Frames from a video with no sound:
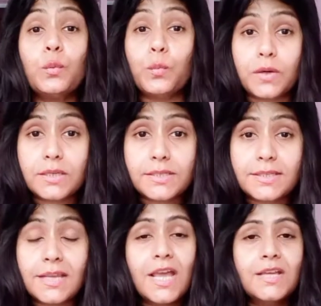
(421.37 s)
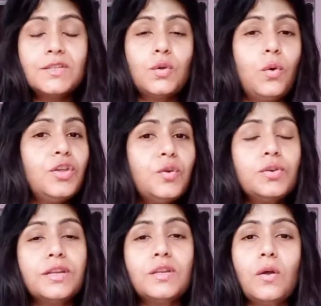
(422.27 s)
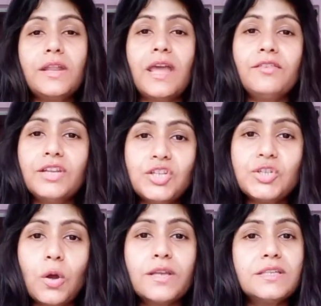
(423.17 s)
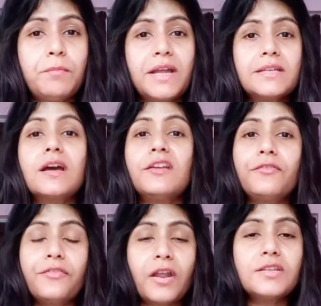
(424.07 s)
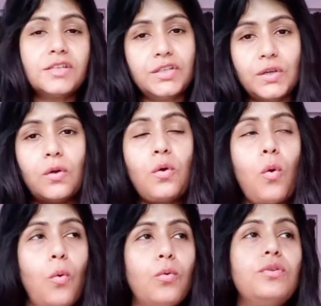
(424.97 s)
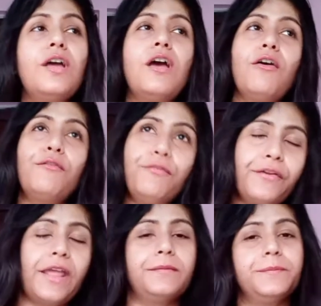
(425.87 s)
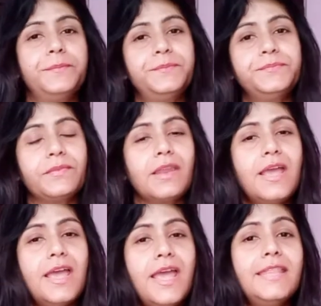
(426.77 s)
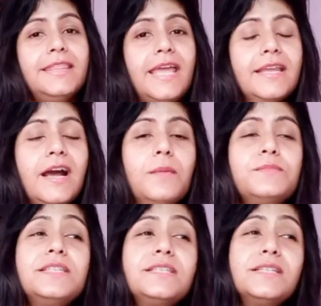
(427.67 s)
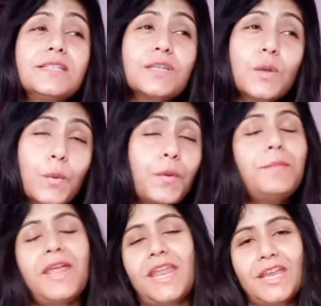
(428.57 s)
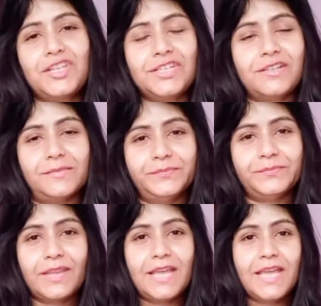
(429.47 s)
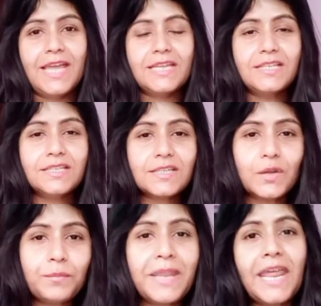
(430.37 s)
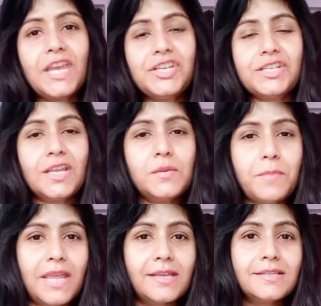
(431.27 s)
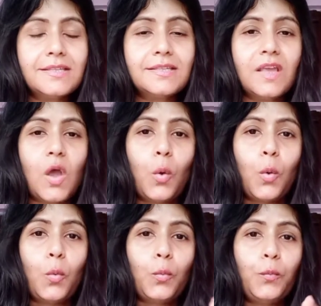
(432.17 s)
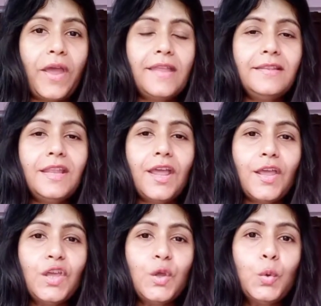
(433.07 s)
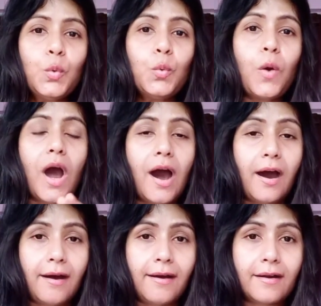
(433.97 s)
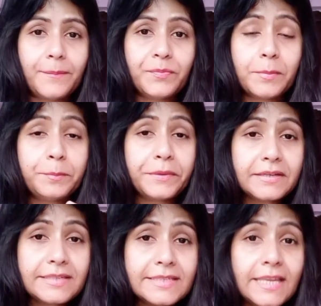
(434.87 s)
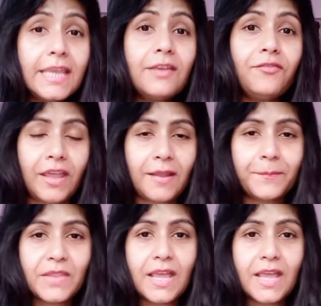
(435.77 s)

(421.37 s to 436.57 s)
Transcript: worse. So you did not have any choice but confront your own friend. Then comes discrimination. Discrimination means when you are perceiving,